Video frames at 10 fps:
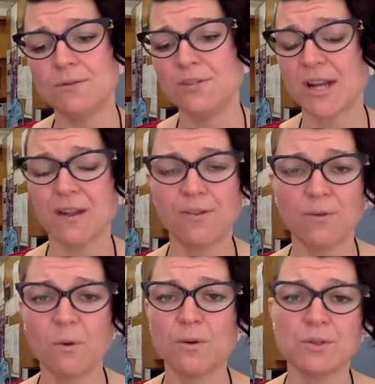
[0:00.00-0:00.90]
chat
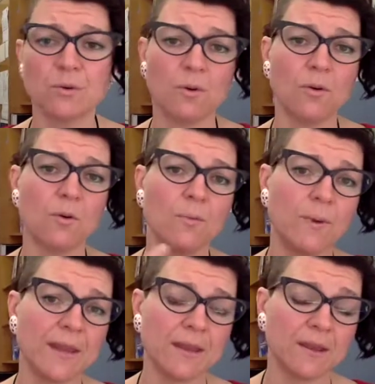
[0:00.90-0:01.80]
through it, or
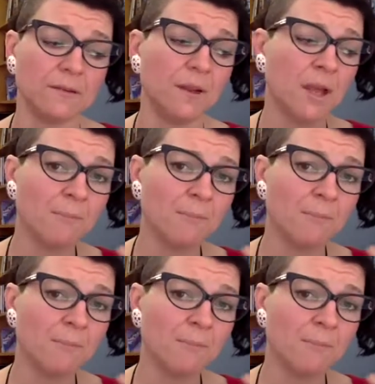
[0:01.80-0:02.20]
we can